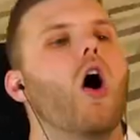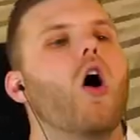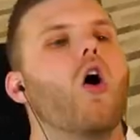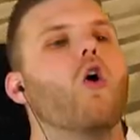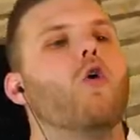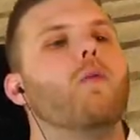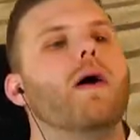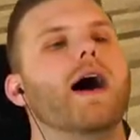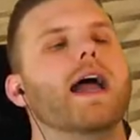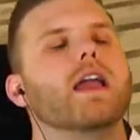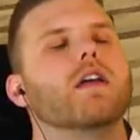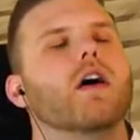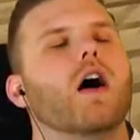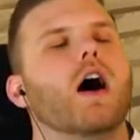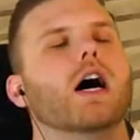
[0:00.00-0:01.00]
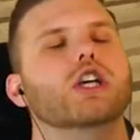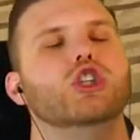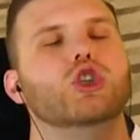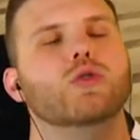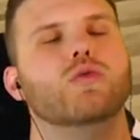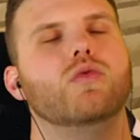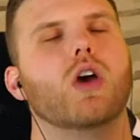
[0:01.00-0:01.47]
oh my gosh,
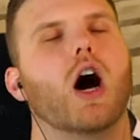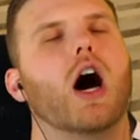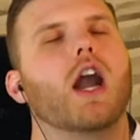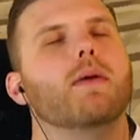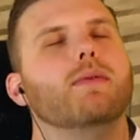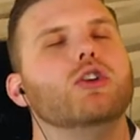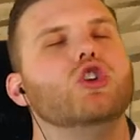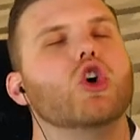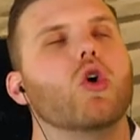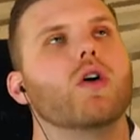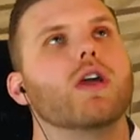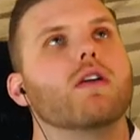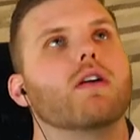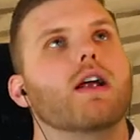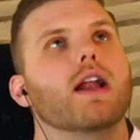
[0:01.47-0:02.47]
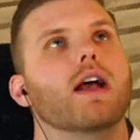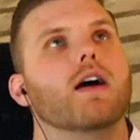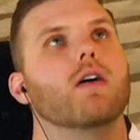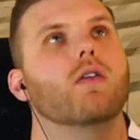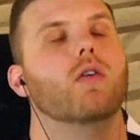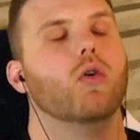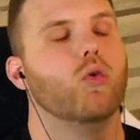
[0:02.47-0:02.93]
you've got to be joking right
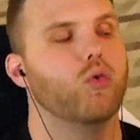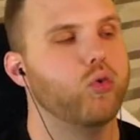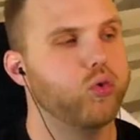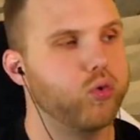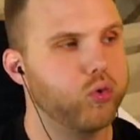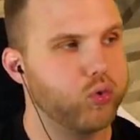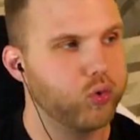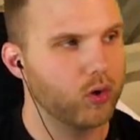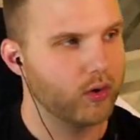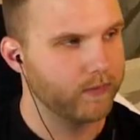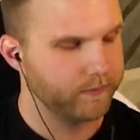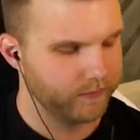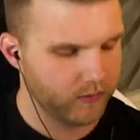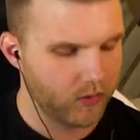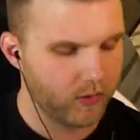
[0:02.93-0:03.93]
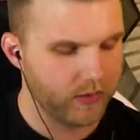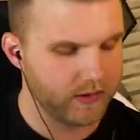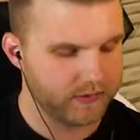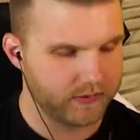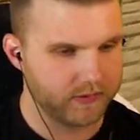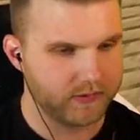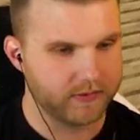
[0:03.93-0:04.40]
now.
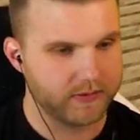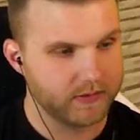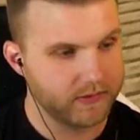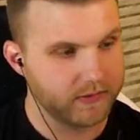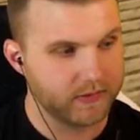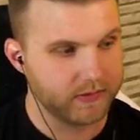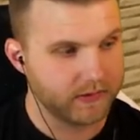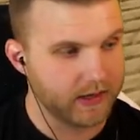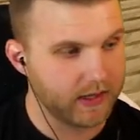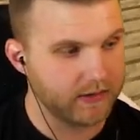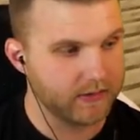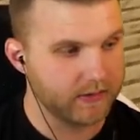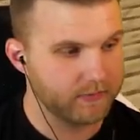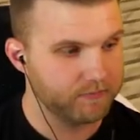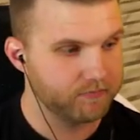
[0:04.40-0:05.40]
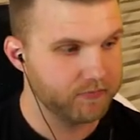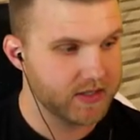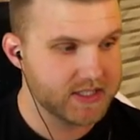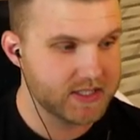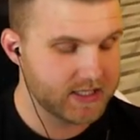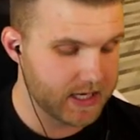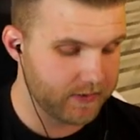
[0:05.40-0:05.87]
This is intense.
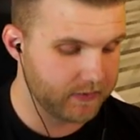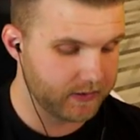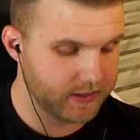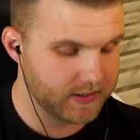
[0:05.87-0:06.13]
This is definitely